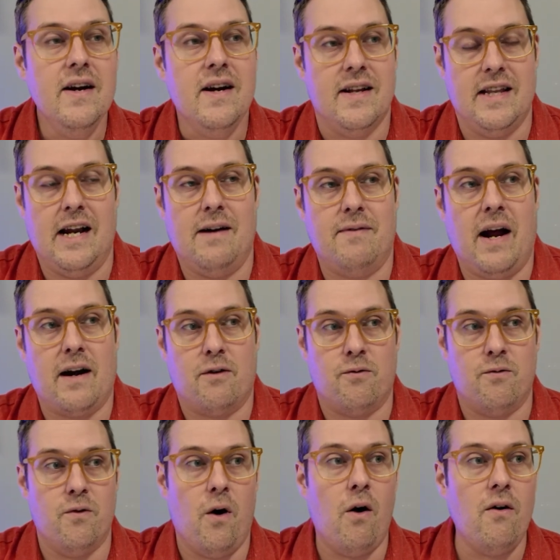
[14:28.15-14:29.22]
And then I've got a
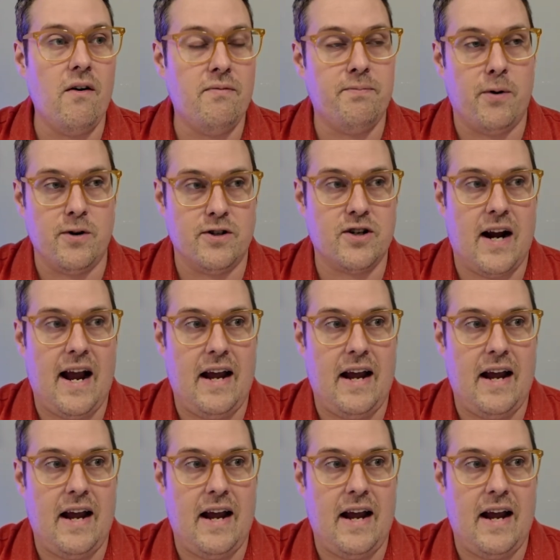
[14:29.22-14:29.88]
roll of Portra